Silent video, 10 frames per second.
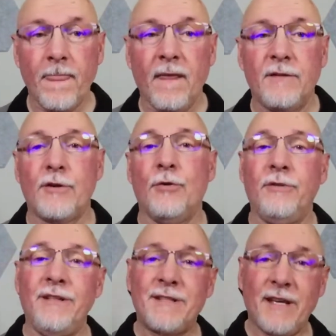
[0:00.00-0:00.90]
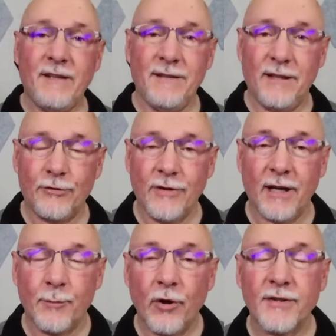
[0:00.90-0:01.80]
So inside the
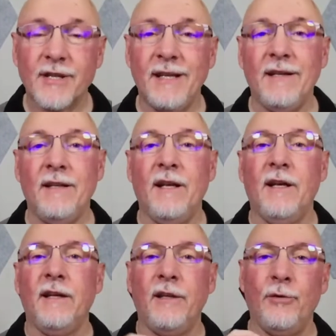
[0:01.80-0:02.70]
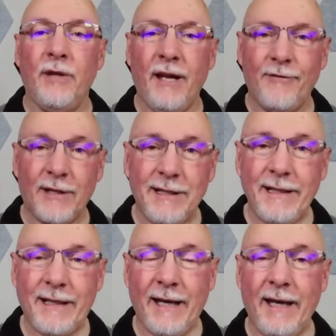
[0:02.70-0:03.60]
electronic press kit, you would have a
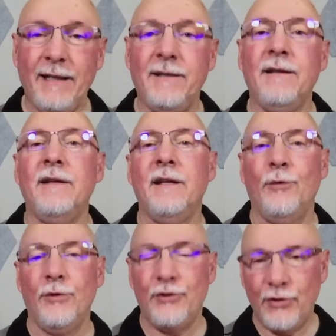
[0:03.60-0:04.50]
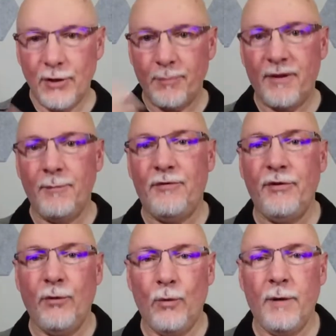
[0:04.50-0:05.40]
click on, it would jump them
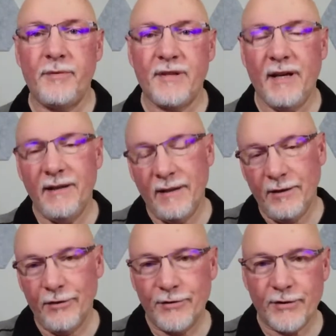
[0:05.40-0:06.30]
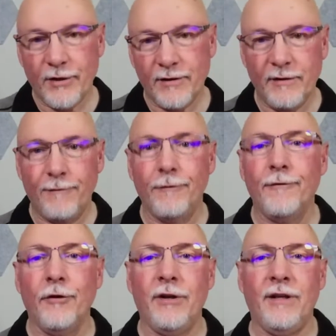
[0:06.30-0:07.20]
to the website, and here's all the different
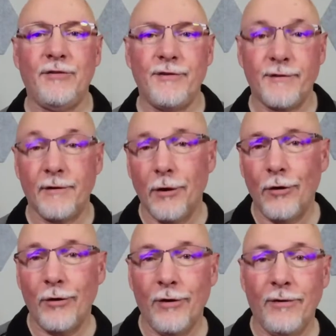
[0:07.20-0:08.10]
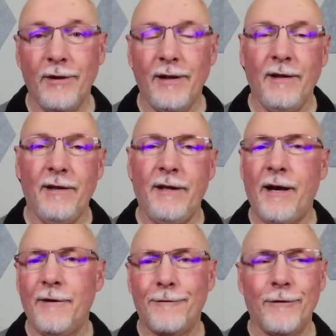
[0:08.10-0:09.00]
variations of the logo.
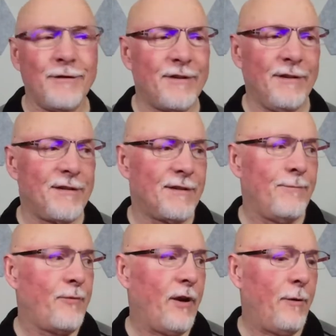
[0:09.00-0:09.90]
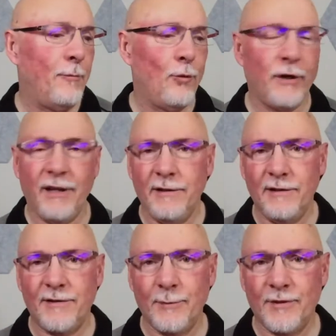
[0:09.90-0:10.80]
For instance, when I
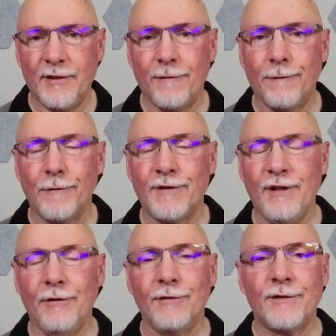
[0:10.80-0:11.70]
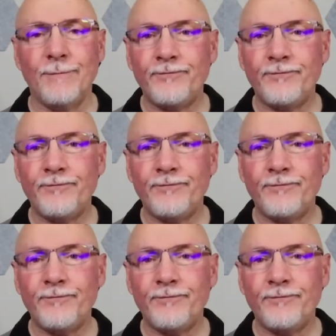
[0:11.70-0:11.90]
did some stuff for Sears,